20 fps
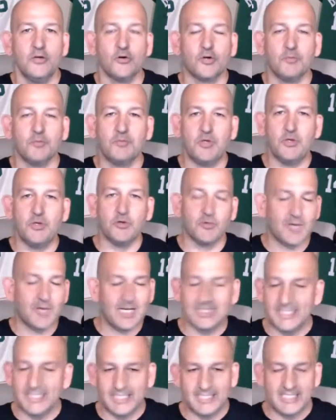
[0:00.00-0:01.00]
computer
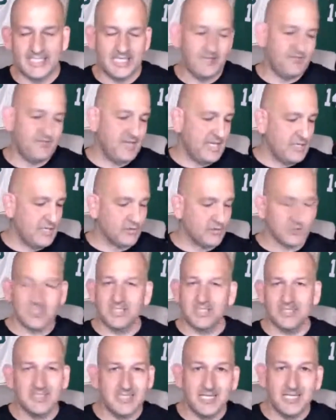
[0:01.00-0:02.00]
onto the TV, or
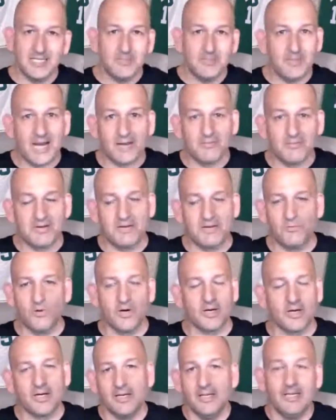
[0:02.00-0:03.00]
just listening in the background at
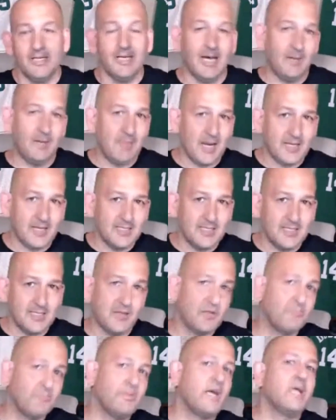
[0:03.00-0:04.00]
work. I'm not going to tell
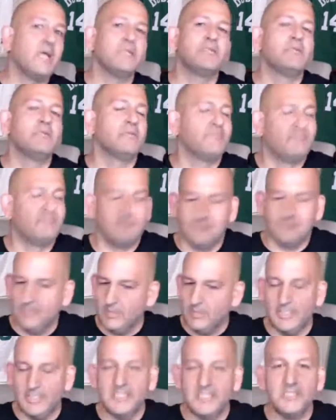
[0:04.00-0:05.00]
your boss.
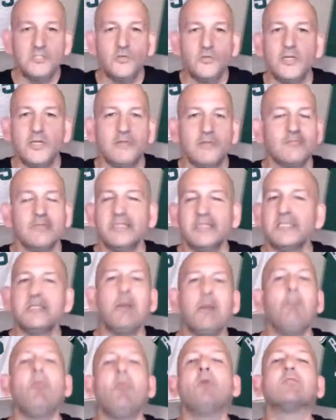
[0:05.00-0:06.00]
Listen to it. Listen
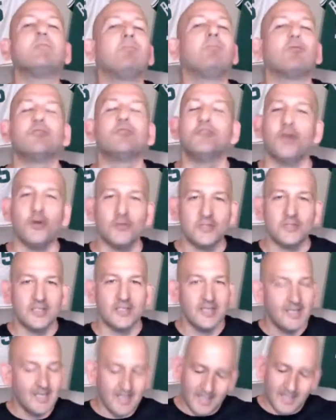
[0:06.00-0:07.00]
to multiple shows.
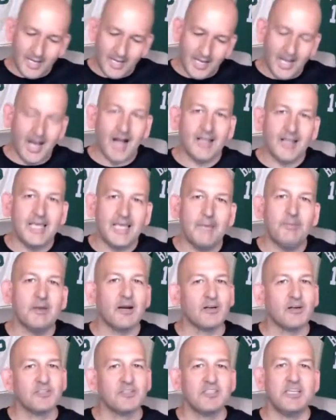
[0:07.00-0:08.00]
I'll keep it
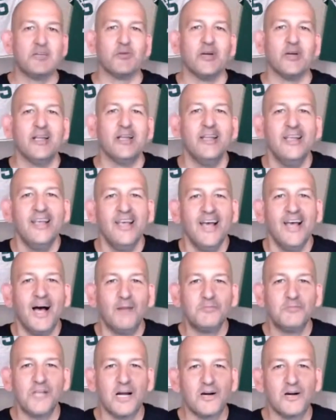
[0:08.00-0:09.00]
our secret.
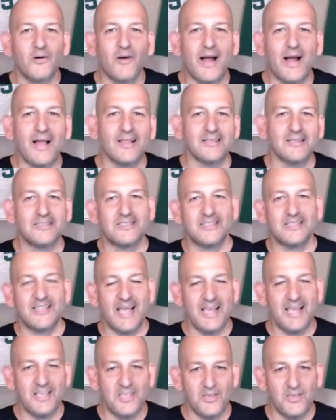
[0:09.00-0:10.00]
I'm John Karalis.
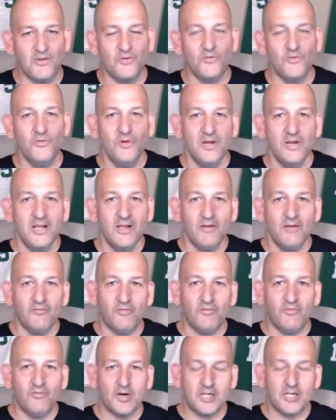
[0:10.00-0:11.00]
Thank you
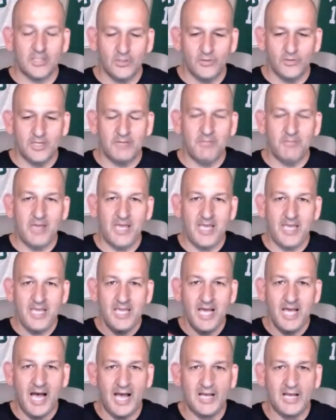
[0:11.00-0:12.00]
for including
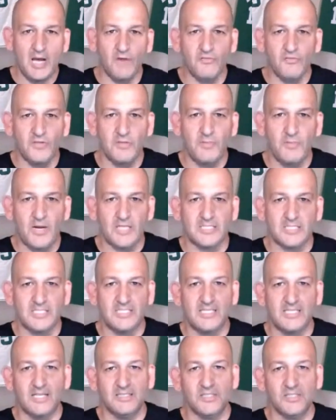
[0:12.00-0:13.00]
me. I cover the Boston
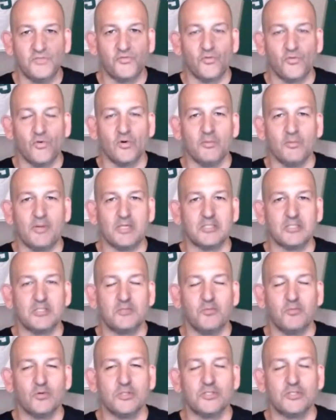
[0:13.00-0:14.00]
Celtics for Boston
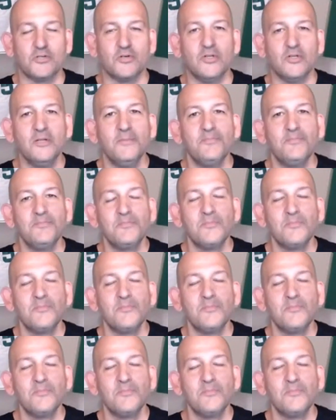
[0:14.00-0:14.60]
Sports Journal.